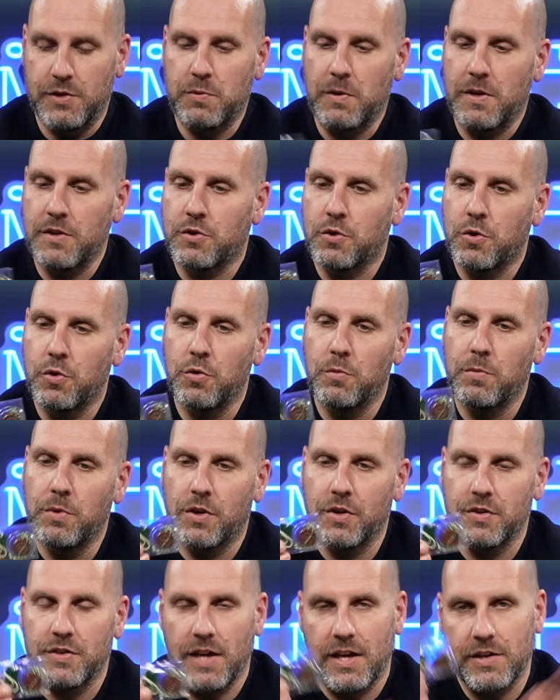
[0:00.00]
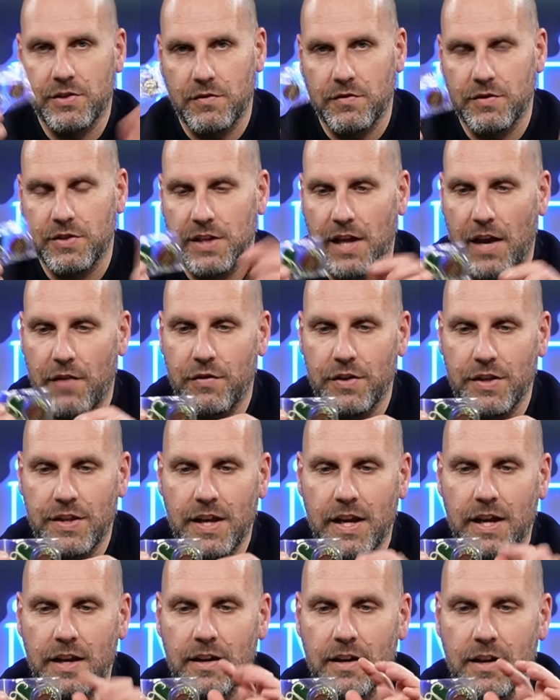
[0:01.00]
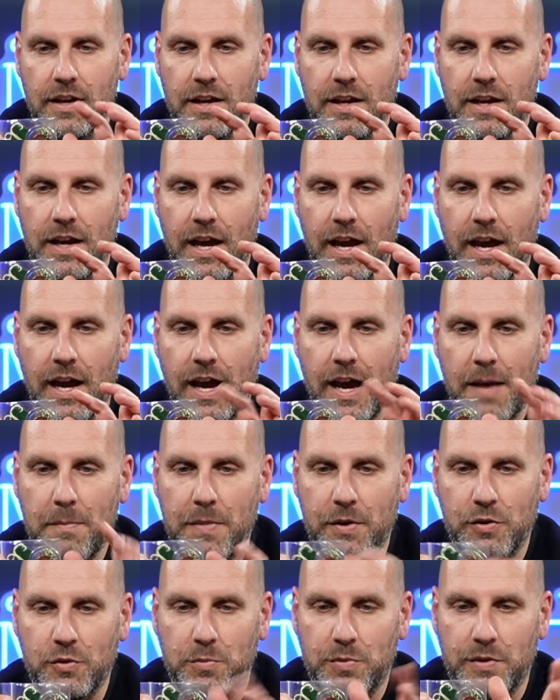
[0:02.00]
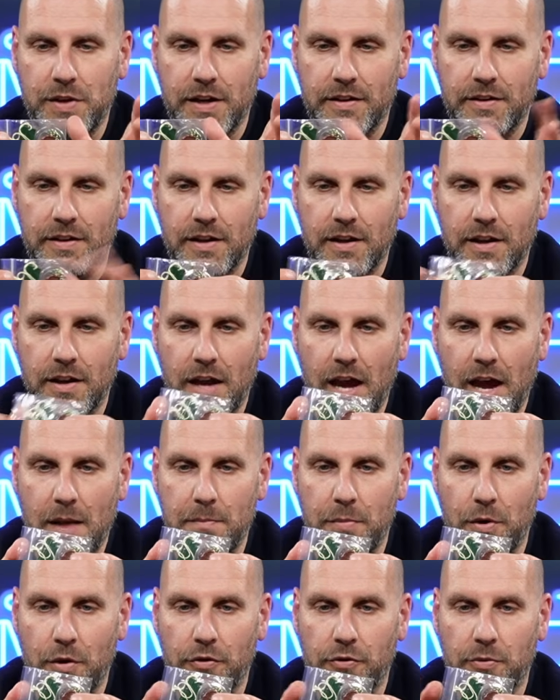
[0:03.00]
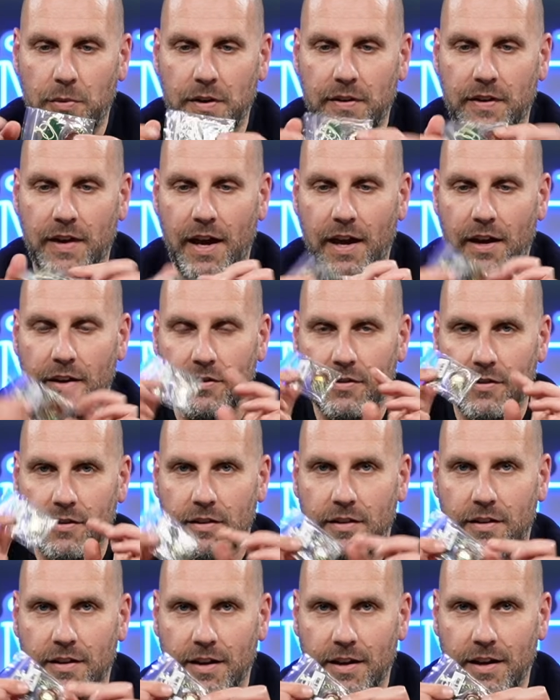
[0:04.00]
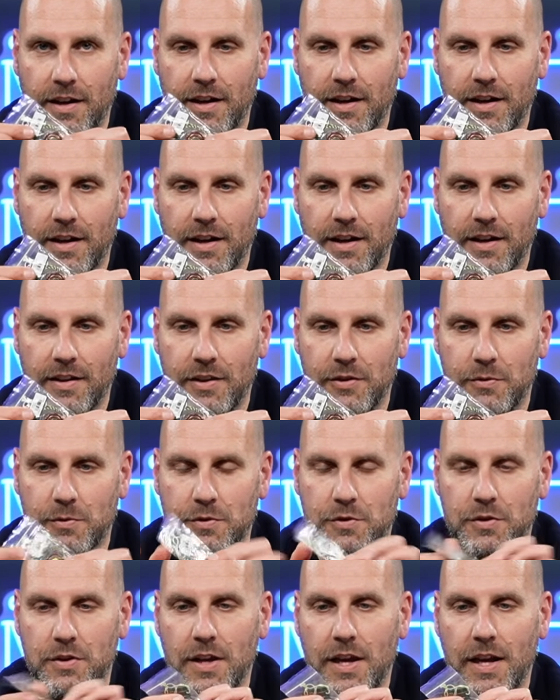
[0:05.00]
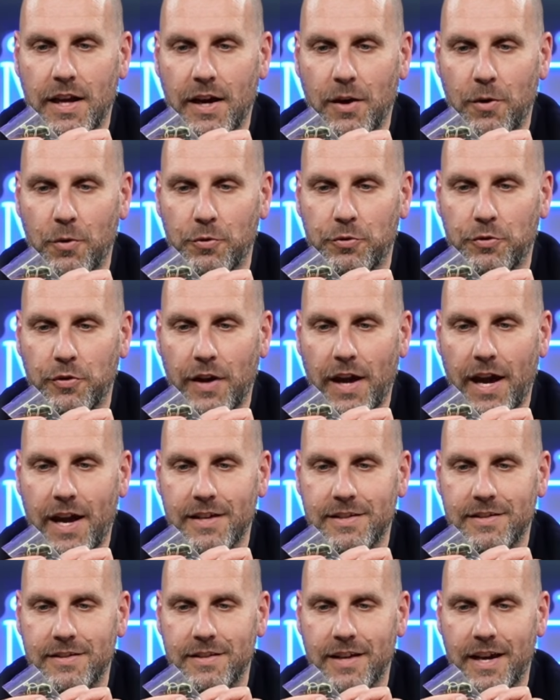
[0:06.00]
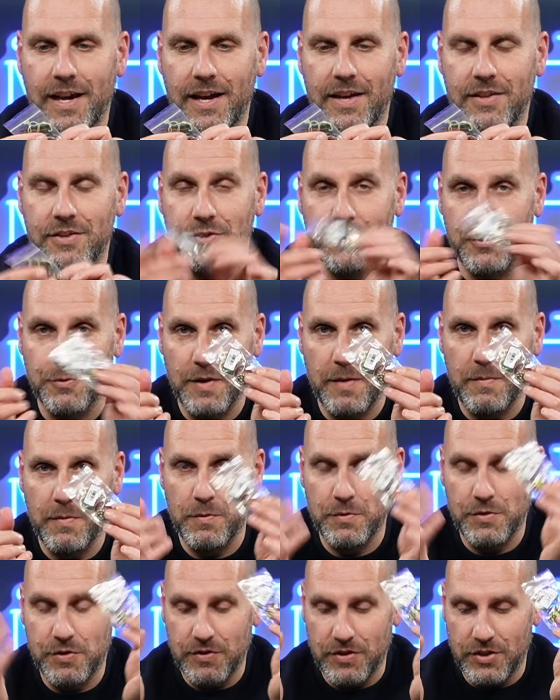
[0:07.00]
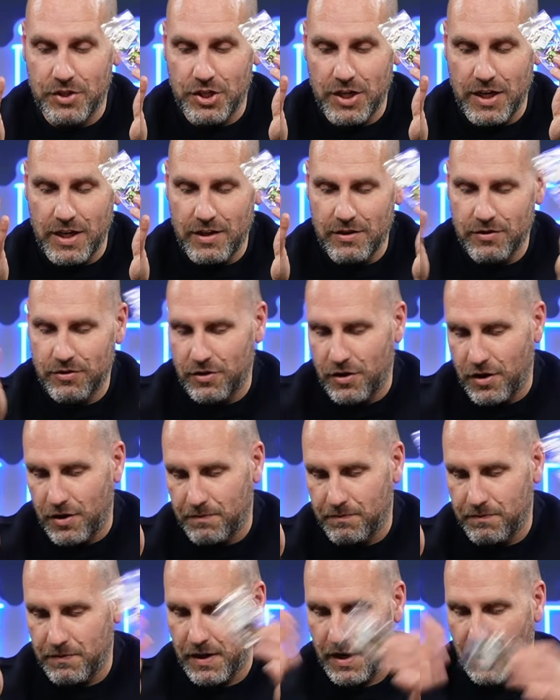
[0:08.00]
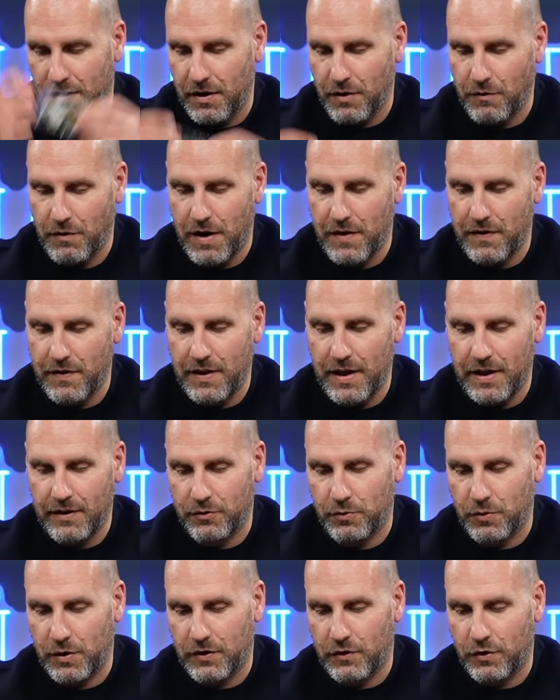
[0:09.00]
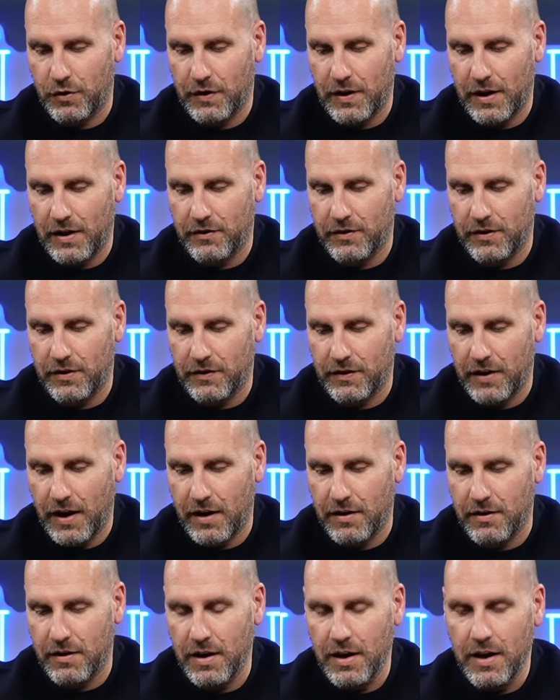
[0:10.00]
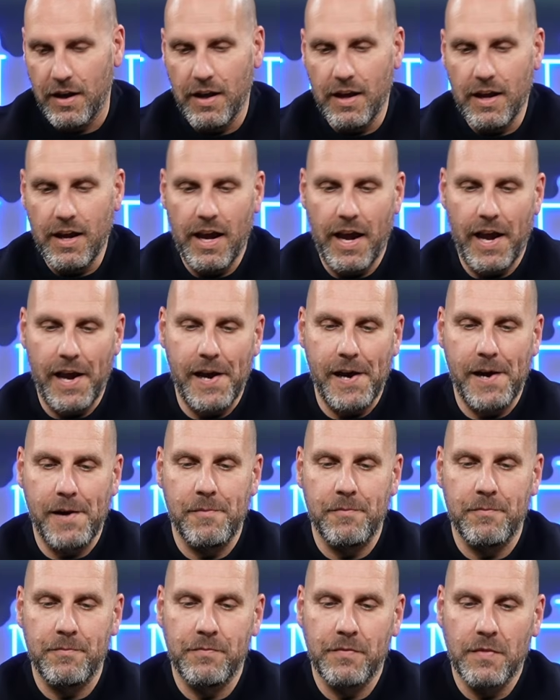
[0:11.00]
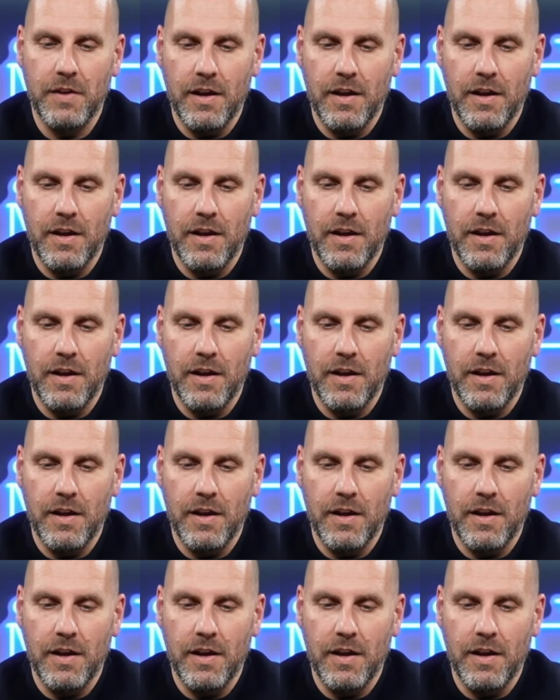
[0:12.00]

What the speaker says: one's cool because it has obviously everything, bezel protector and both swing tags. This one also has the serial number, which is a G, so yeah, around that sort of 2010. And